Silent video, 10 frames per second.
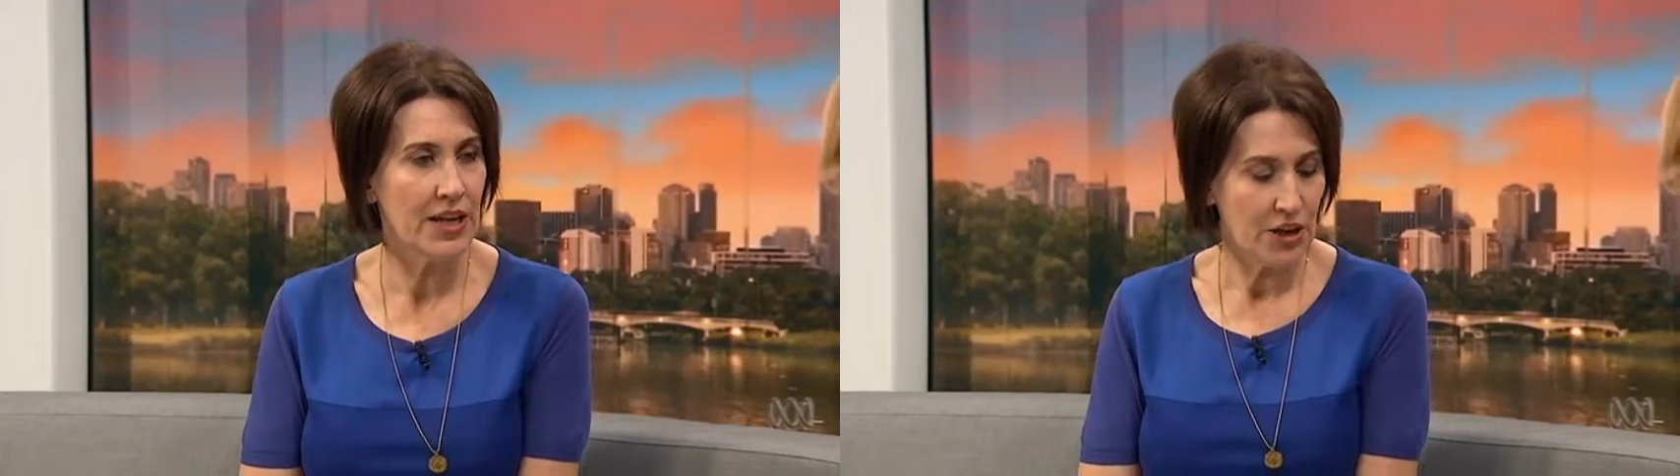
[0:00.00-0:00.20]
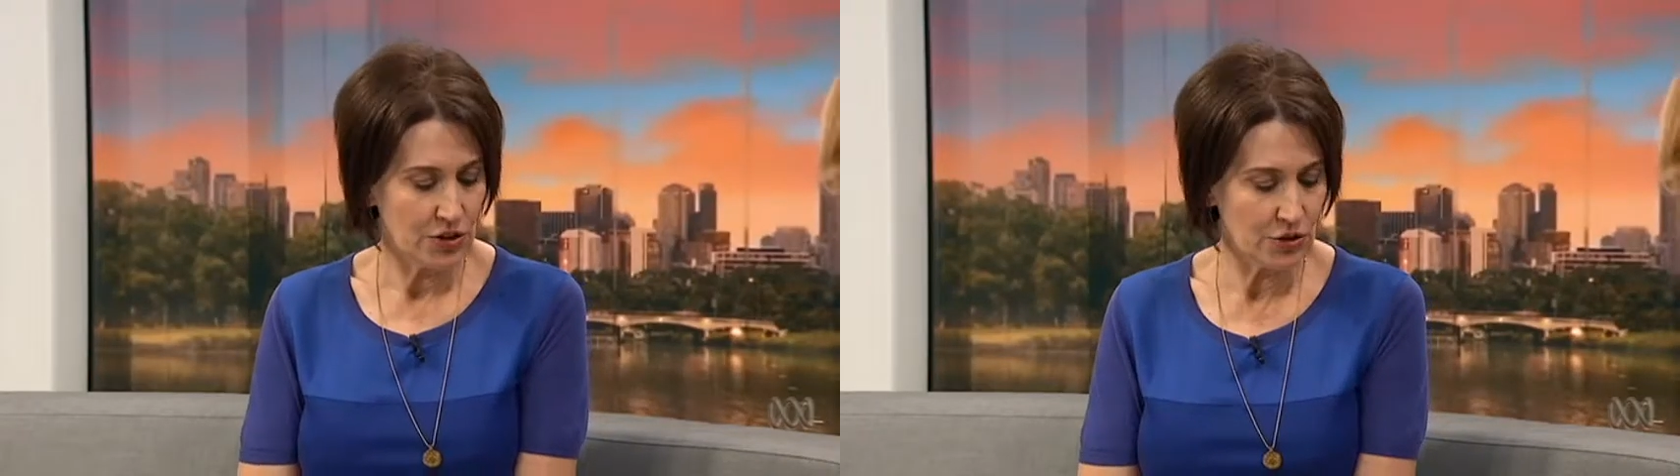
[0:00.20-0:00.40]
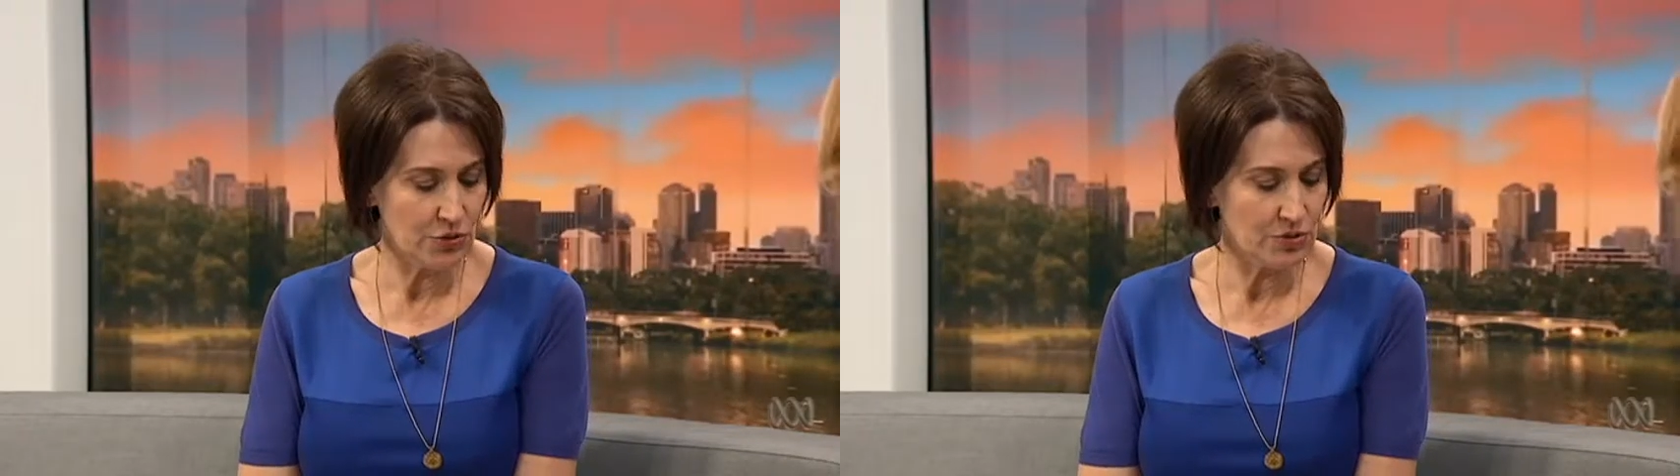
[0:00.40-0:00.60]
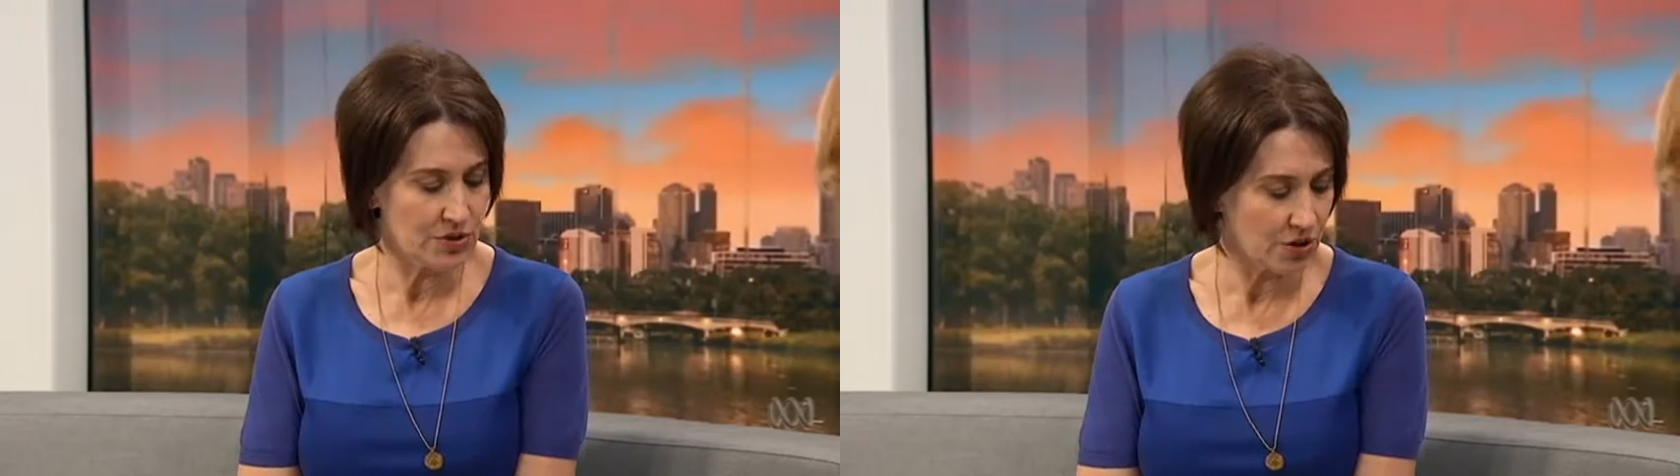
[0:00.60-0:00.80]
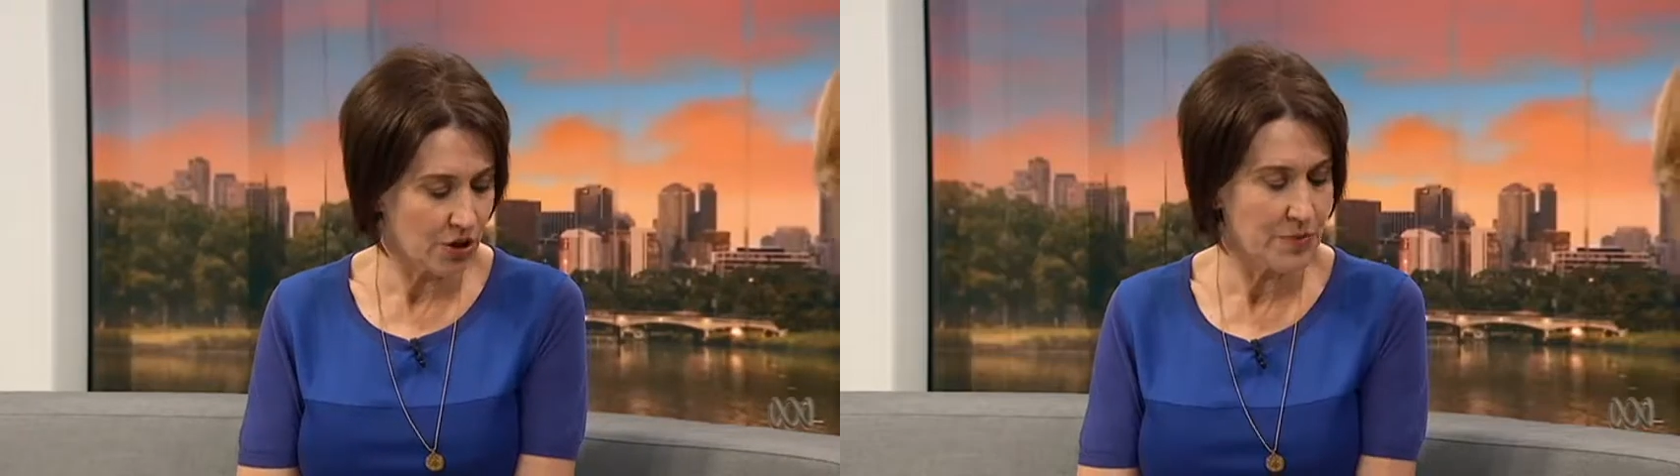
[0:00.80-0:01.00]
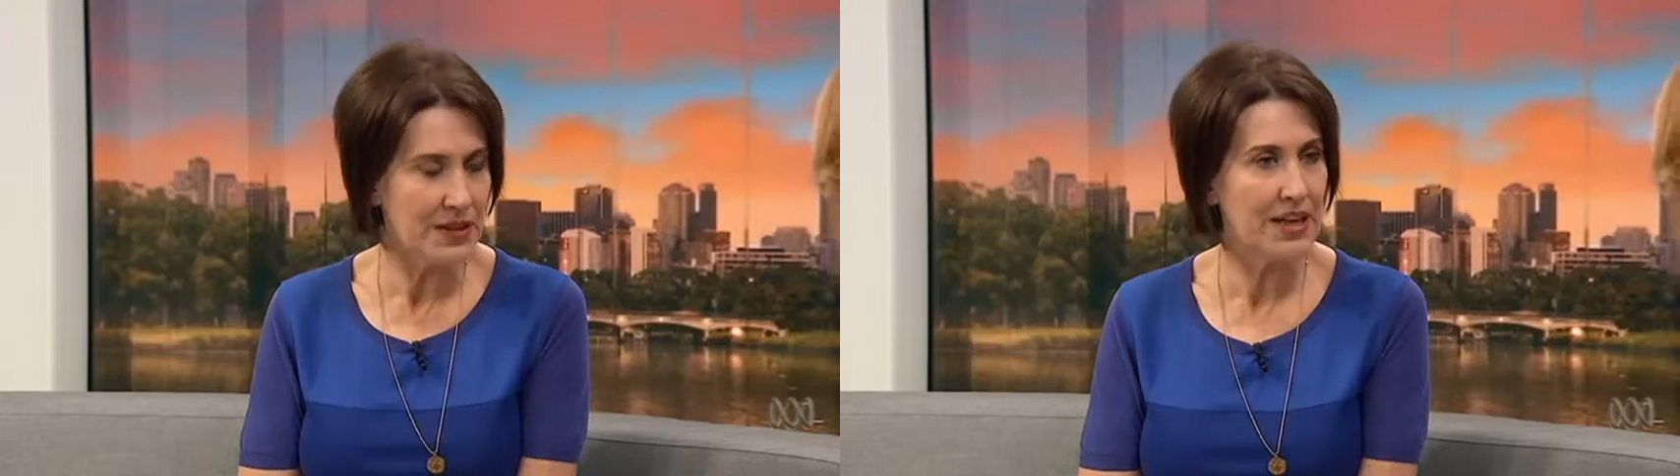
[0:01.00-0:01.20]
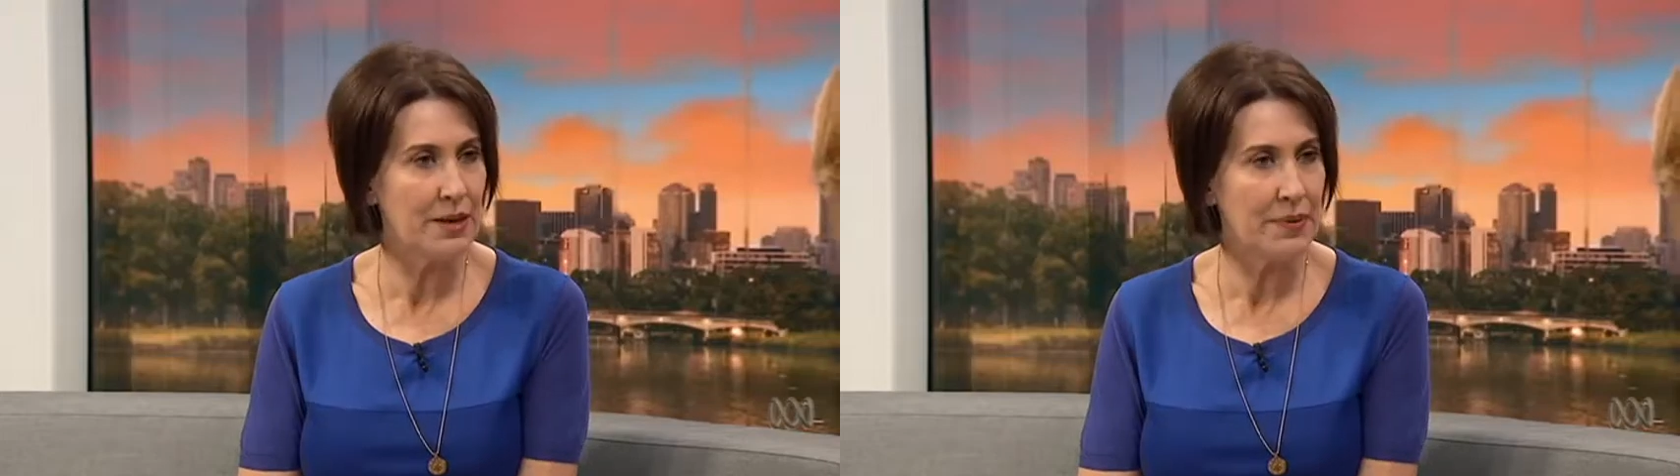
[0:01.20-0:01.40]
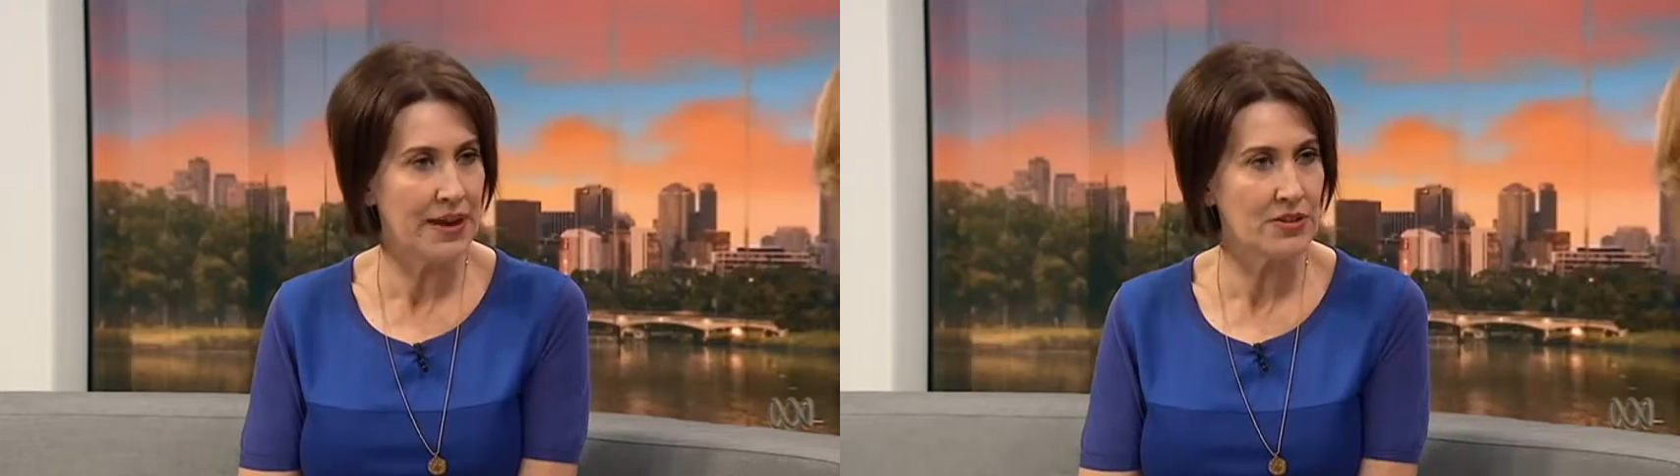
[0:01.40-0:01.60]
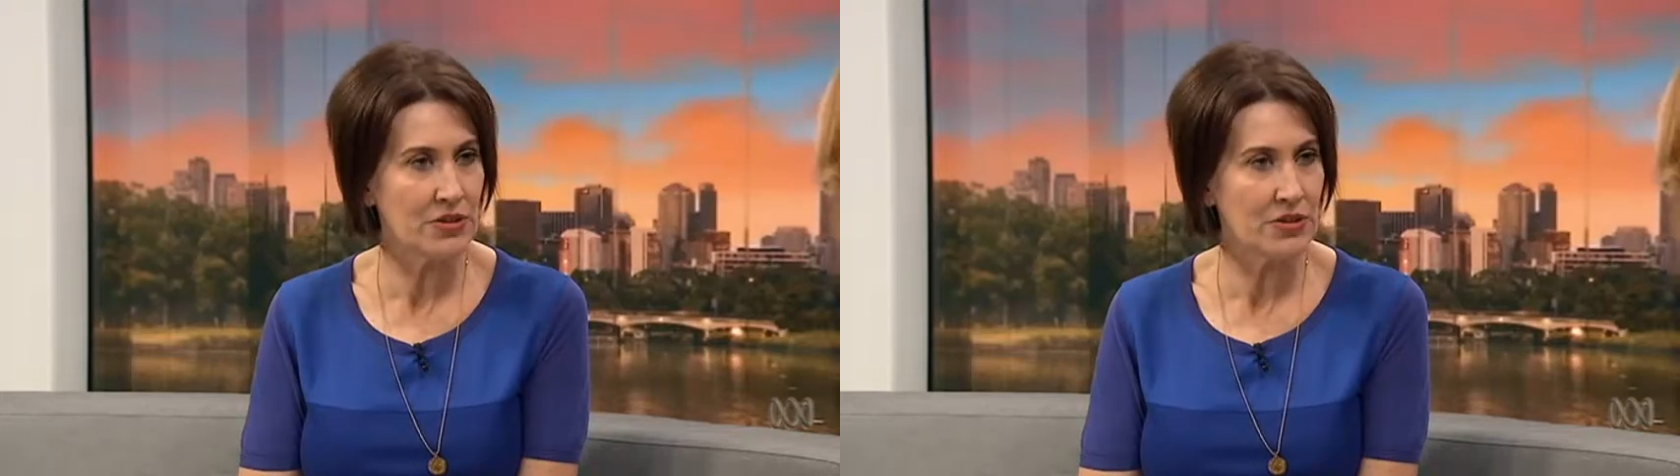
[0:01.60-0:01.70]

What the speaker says: to so many abandoned